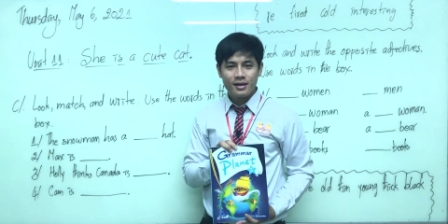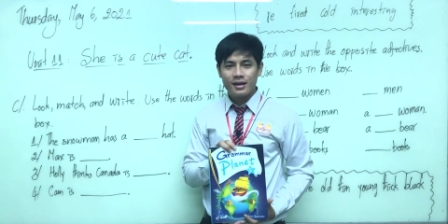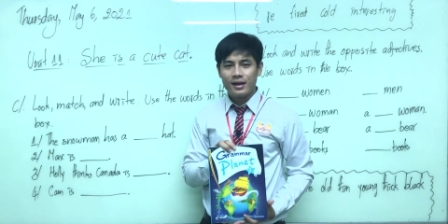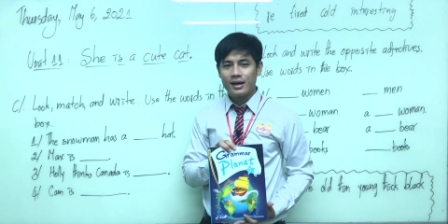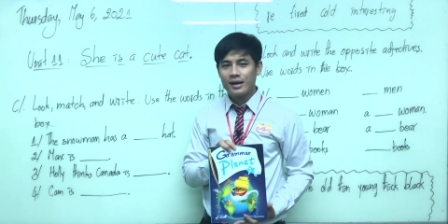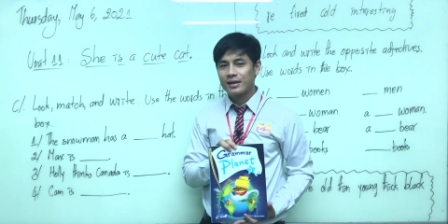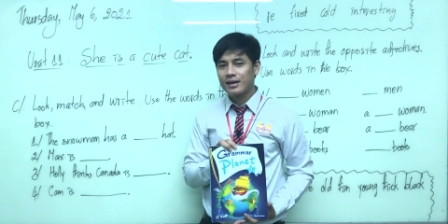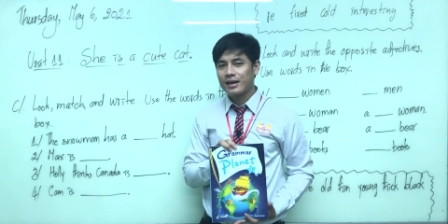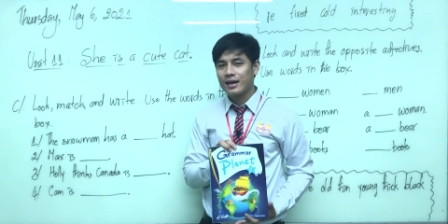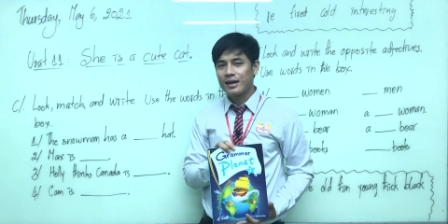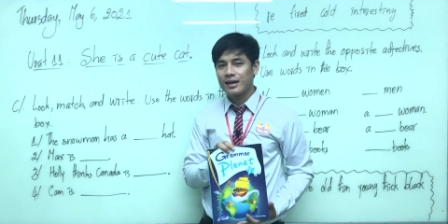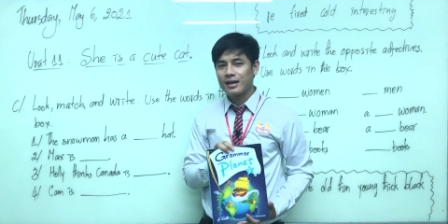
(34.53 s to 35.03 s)

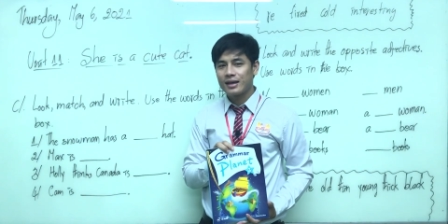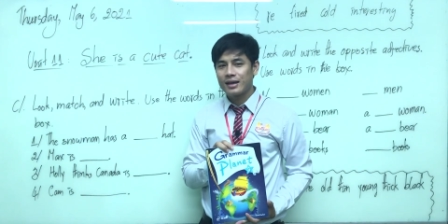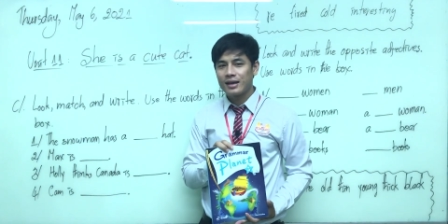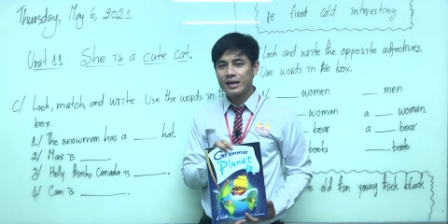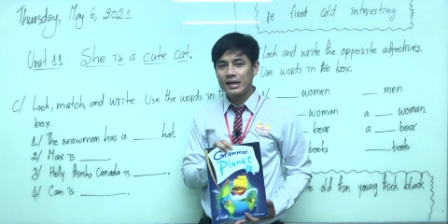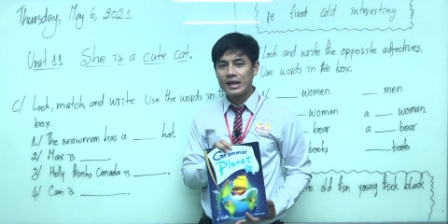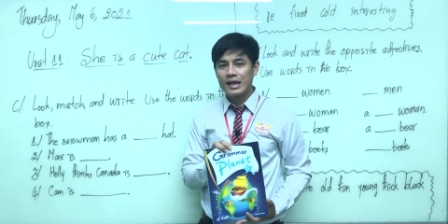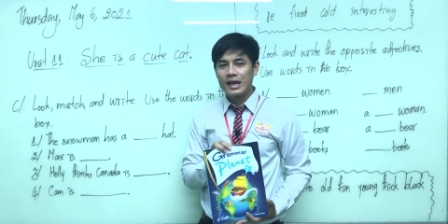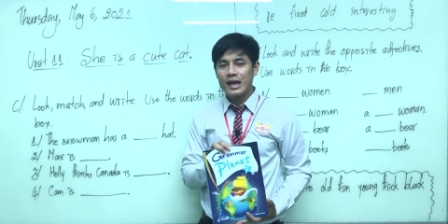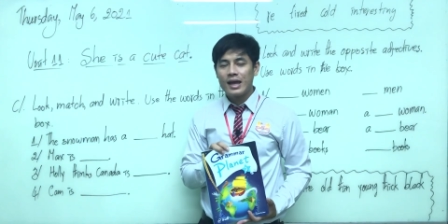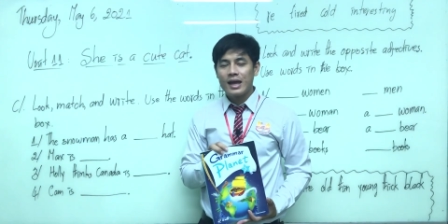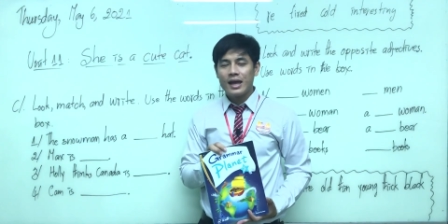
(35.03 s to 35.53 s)
Okay,
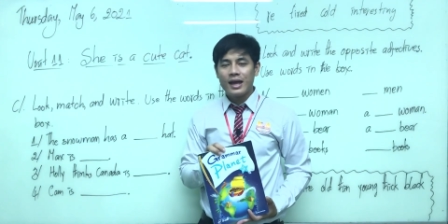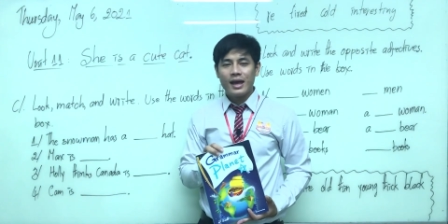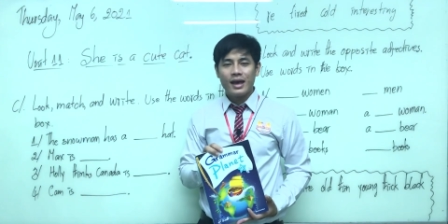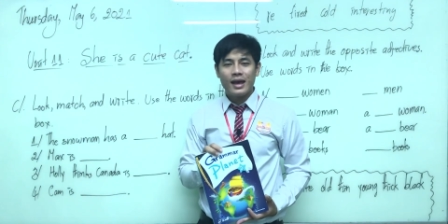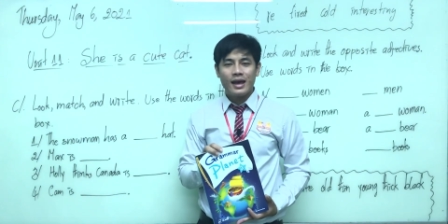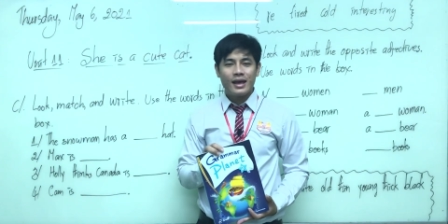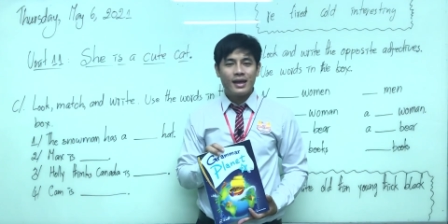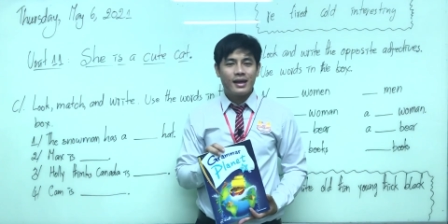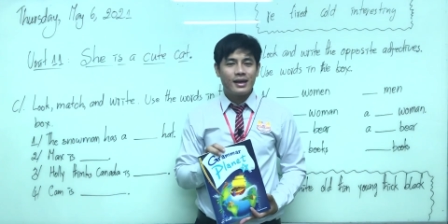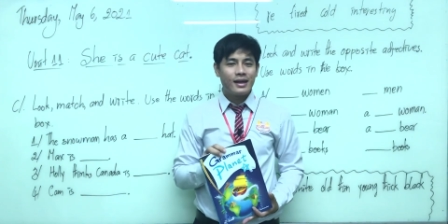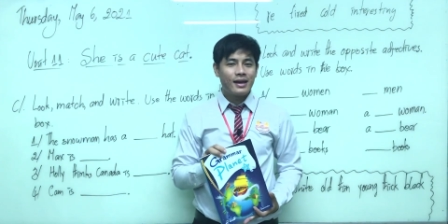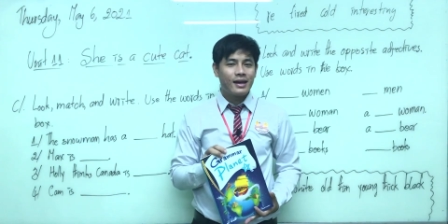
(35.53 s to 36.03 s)
good.
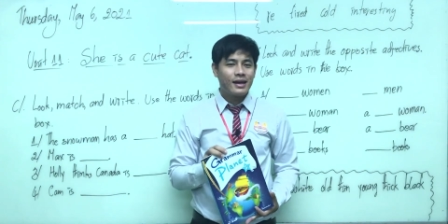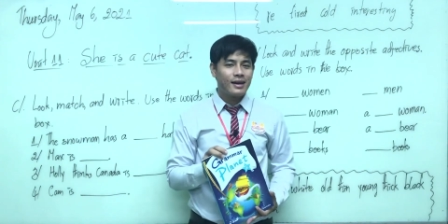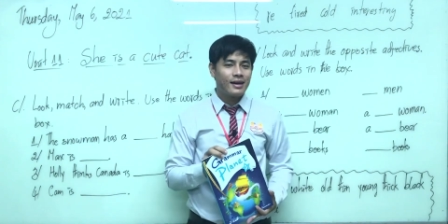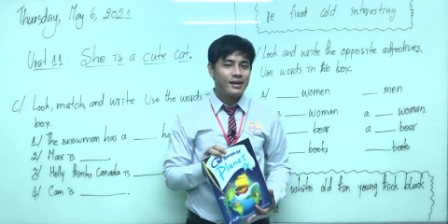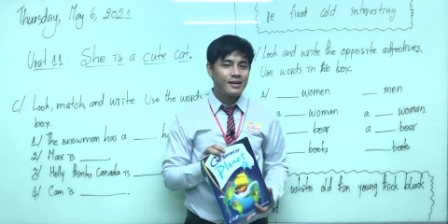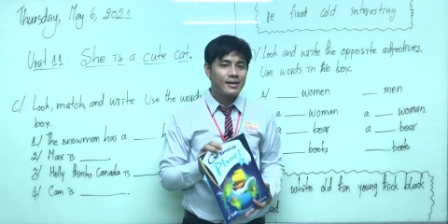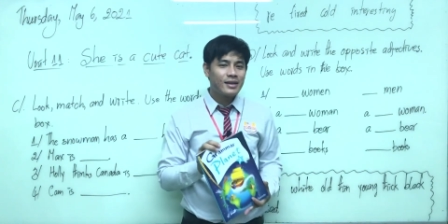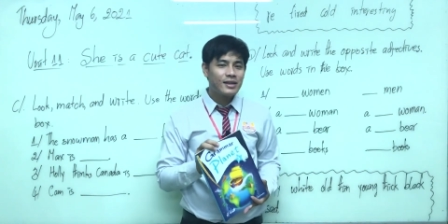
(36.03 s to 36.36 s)
And uh,